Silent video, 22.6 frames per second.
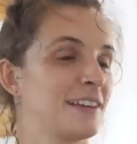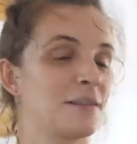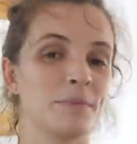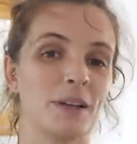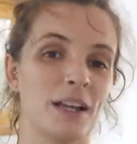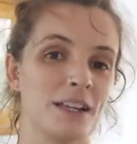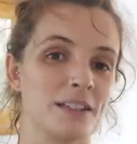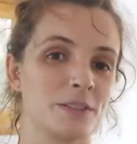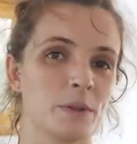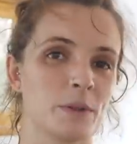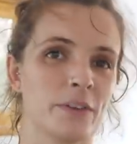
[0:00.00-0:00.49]

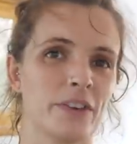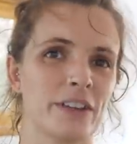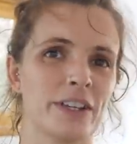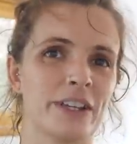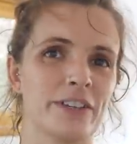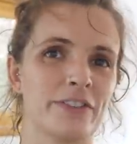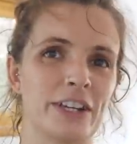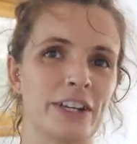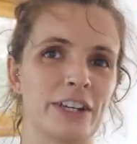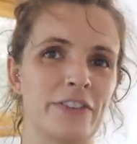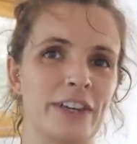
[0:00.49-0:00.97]
Plus we
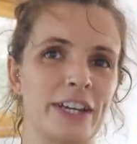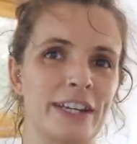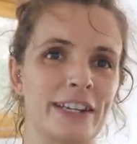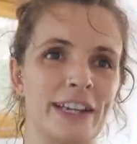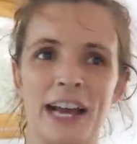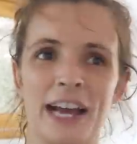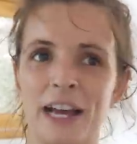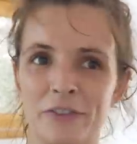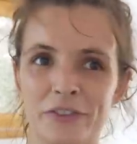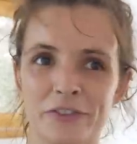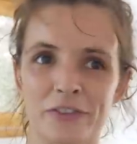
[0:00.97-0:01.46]
only renovated
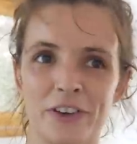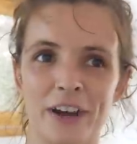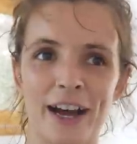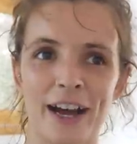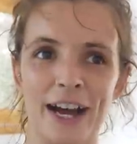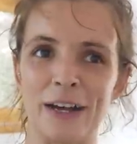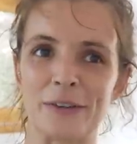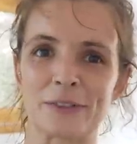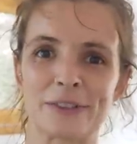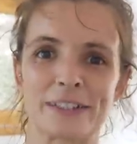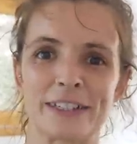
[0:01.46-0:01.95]
half of our
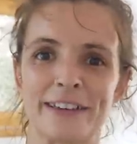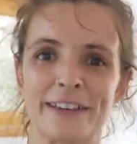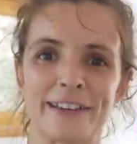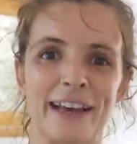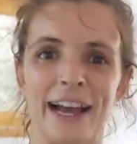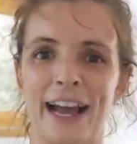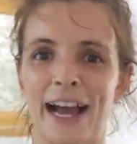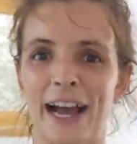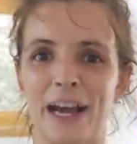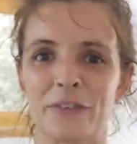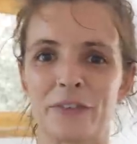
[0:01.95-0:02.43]
house, the other
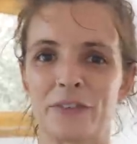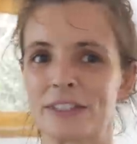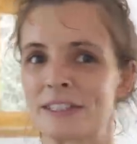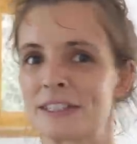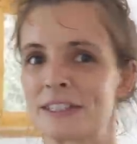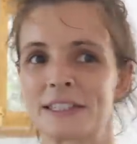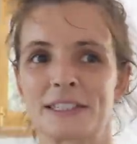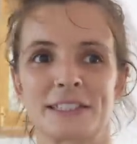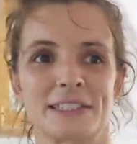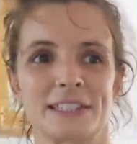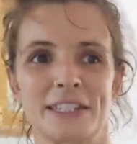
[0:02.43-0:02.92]
half
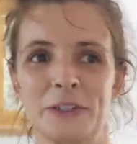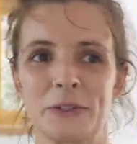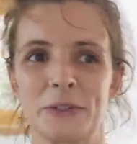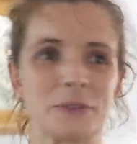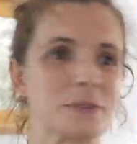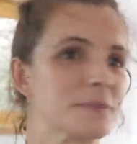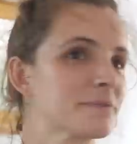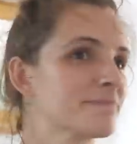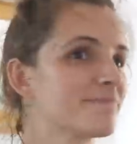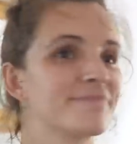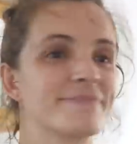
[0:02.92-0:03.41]
is still
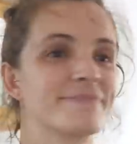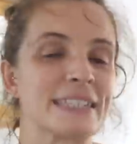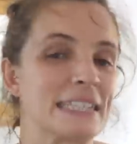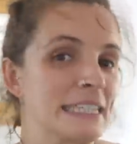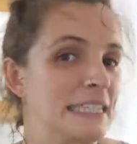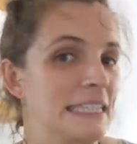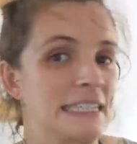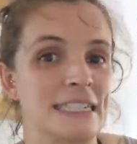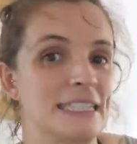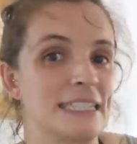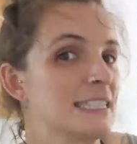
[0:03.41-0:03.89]

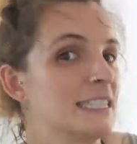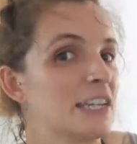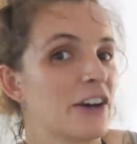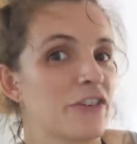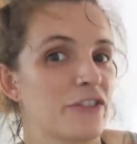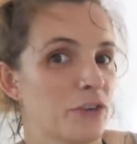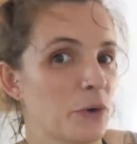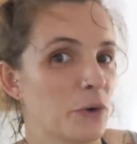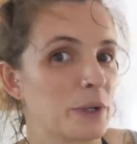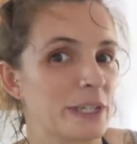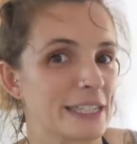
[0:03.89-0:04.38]

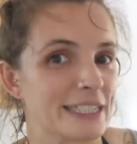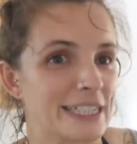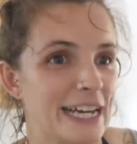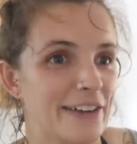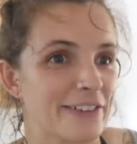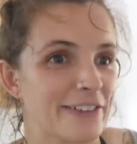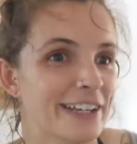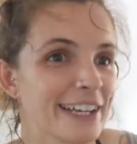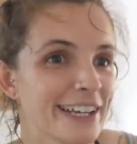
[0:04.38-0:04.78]
falling down.